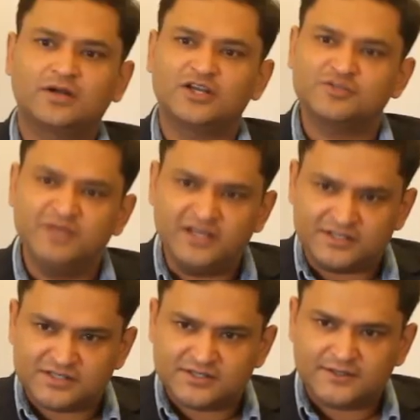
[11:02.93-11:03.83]

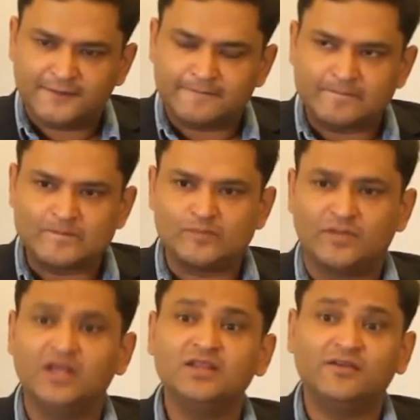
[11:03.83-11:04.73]
Kashmiris
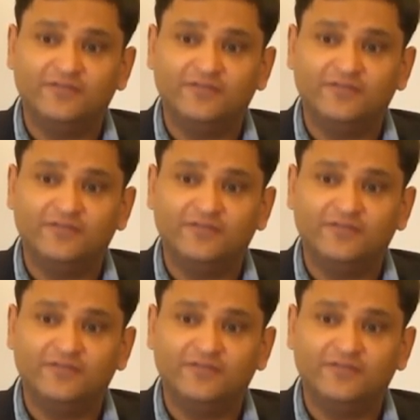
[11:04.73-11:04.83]
in the